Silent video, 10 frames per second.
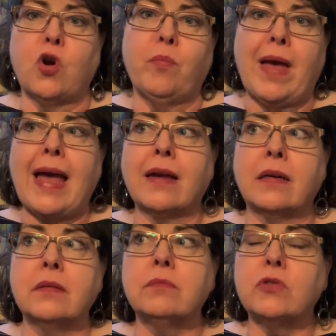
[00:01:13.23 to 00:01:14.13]
back
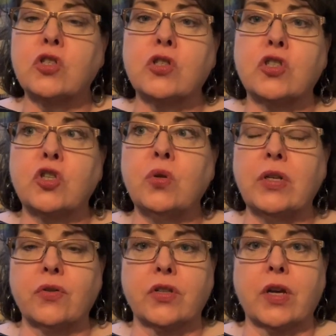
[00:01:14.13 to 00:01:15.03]
2
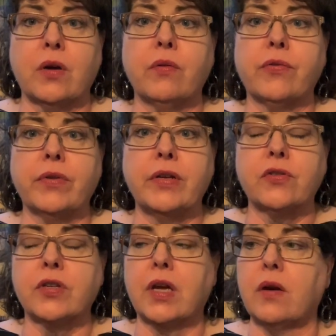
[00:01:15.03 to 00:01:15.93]
years ago, 3
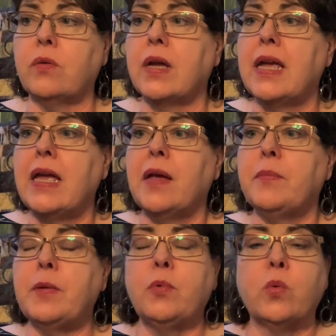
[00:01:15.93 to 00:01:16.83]
years ago,
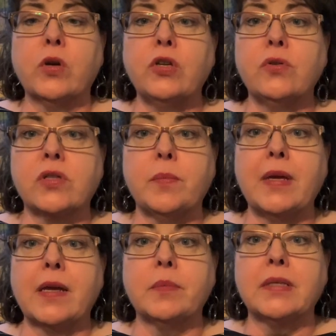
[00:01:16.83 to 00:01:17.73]
people were used to
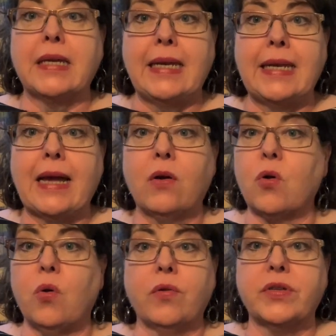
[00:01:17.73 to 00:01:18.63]
being able to eat out
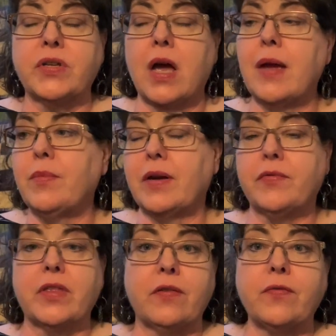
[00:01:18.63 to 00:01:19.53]
all the time
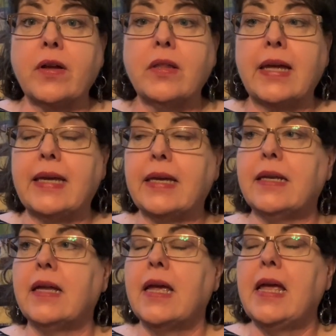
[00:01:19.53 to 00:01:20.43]
whenever they felt like it.
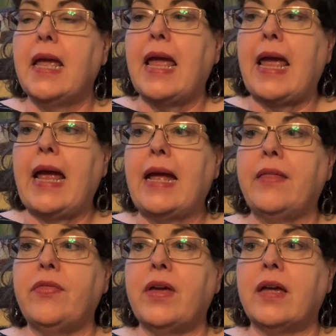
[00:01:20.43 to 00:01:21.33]

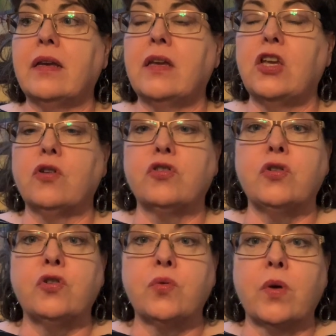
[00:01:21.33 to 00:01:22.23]
And then,
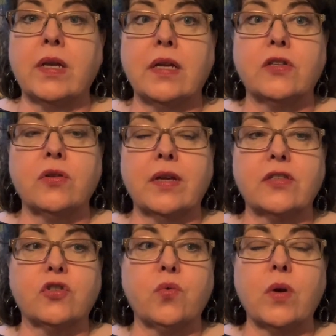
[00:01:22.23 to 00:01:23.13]

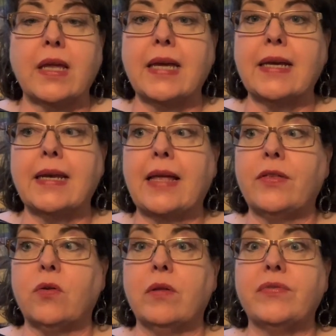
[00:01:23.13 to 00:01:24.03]
2020 hit, and
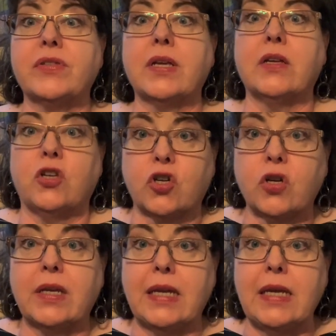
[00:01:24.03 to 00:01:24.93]
then all of a sudden you
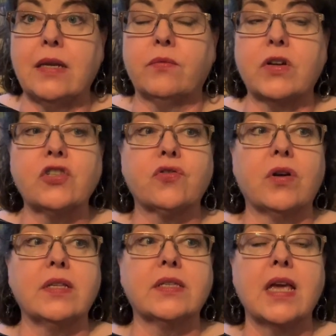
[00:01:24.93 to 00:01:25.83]
couldn't eat in
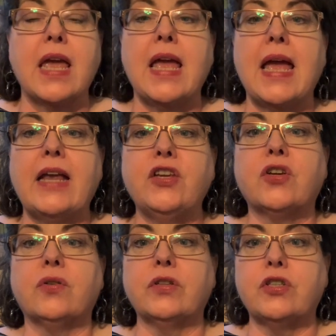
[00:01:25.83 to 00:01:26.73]
restaurants and you
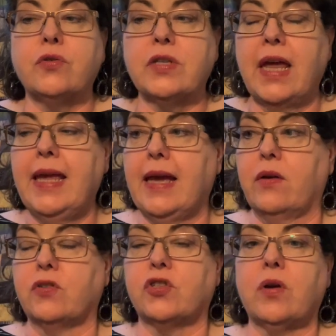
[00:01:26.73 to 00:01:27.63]
could only do takeout.
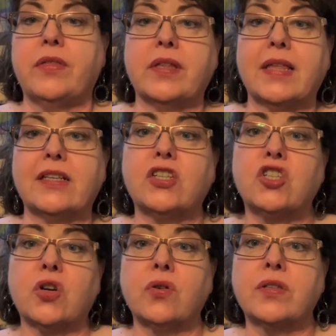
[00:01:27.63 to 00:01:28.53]
So I think that
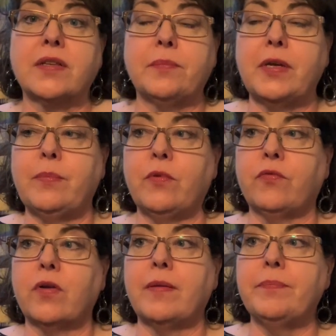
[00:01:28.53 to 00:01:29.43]
deterred some people
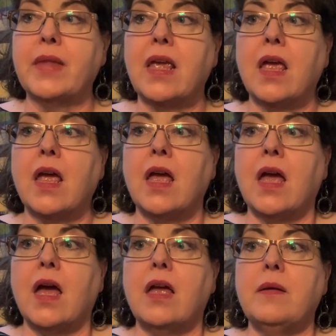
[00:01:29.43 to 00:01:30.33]
from
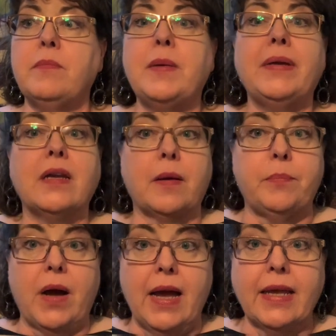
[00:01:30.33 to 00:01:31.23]
maybe not
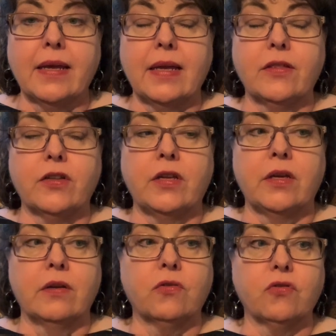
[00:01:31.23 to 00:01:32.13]
buying in
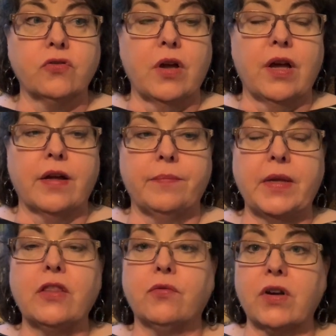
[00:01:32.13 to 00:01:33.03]

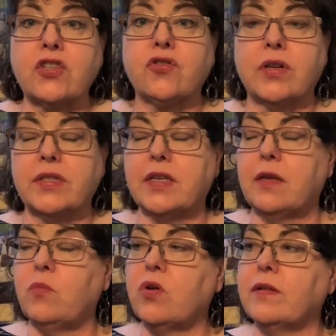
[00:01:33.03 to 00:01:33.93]
the restaurants
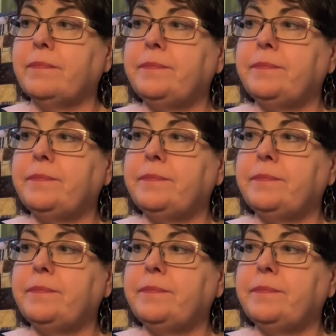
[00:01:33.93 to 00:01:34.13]
anymore.